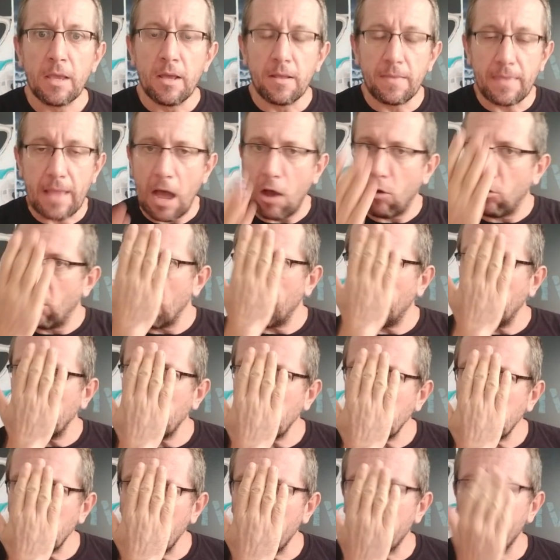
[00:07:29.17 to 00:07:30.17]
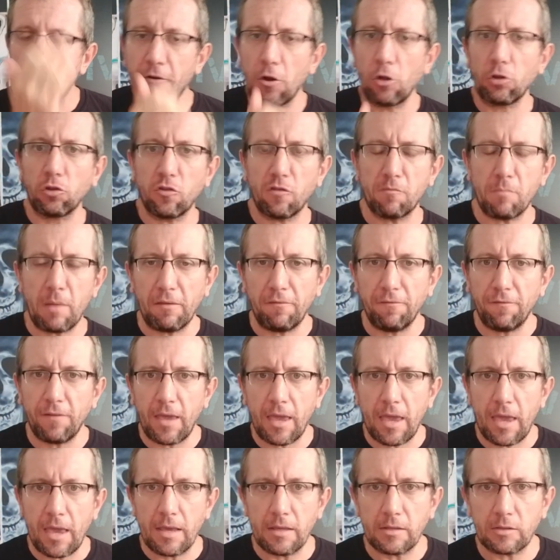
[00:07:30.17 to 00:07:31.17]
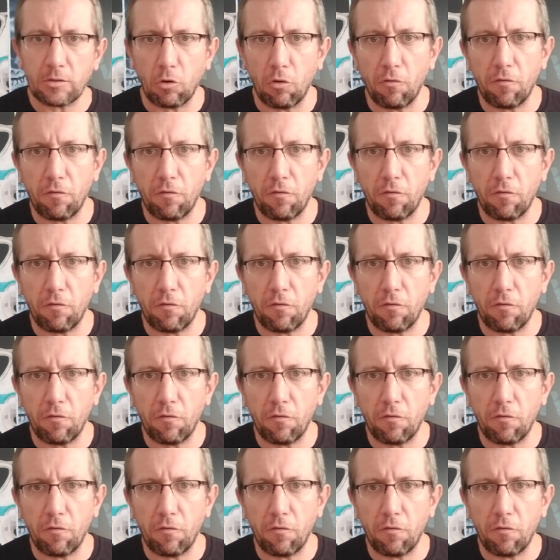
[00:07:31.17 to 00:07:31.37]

Now, if it is in front of my face,